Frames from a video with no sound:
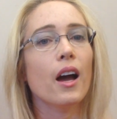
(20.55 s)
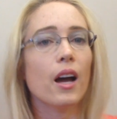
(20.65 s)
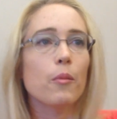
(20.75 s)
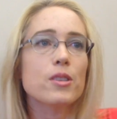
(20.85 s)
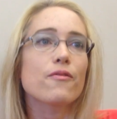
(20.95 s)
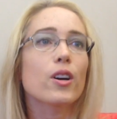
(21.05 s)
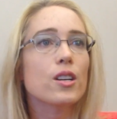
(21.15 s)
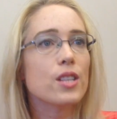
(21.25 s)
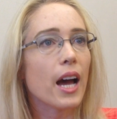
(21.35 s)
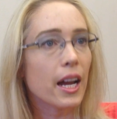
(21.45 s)
As
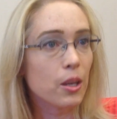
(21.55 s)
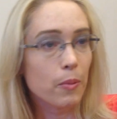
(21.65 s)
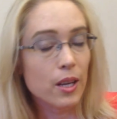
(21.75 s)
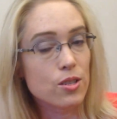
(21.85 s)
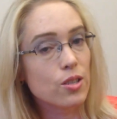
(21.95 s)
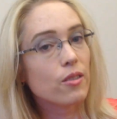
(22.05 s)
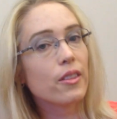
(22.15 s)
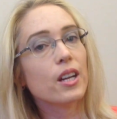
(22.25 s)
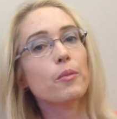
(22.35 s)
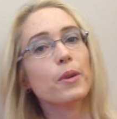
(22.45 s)
far as occupational
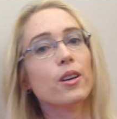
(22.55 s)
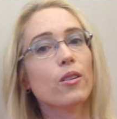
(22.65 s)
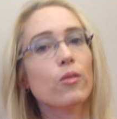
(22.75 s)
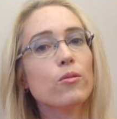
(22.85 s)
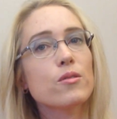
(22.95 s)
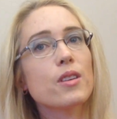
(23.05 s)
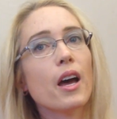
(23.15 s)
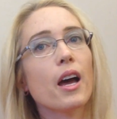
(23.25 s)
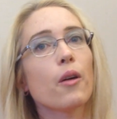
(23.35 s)
therapy goes,